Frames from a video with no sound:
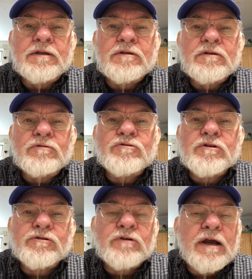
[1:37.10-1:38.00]
you
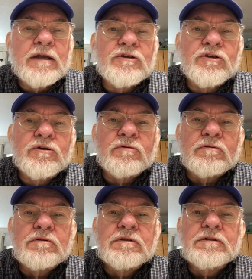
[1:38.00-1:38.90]
should try it too.
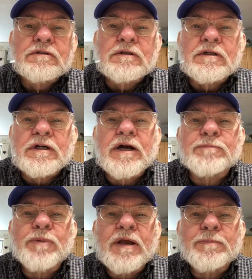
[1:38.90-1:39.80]

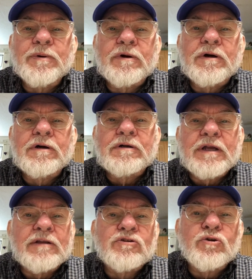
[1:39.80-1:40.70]
Cut paper
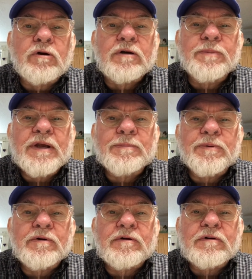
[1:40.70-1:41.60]
and torn
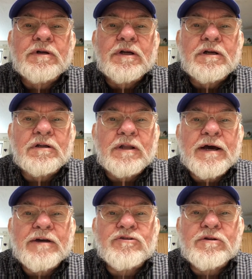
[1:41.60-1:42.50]
paper
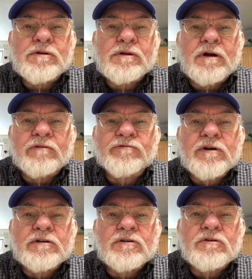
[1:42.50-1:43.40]
collages are
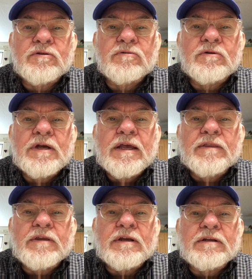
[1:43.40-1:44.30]
fun to do.
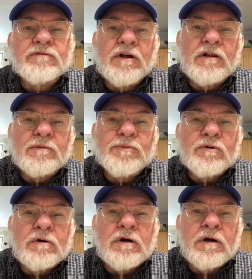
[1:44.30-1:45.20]
They develop
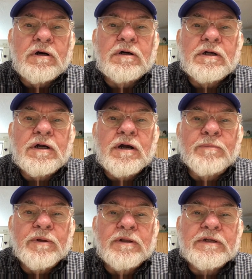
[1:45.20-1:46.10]
your
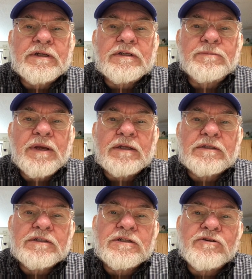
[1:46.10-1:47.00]
ability to make
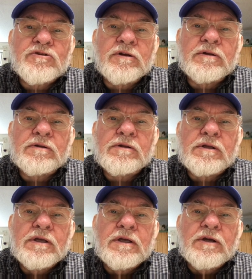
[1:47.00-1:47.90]
decisions
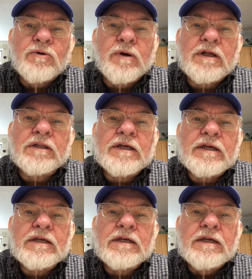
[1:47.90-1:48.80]

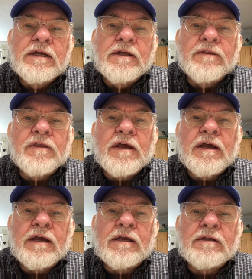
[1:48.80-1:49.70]
quickly.
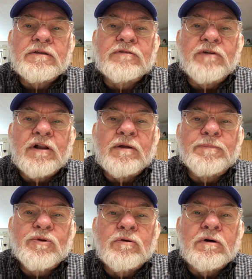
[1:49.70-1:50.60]
They develop
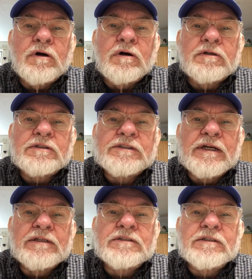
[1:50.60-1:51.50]
your
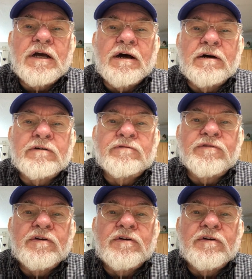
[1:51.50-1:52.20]
sense of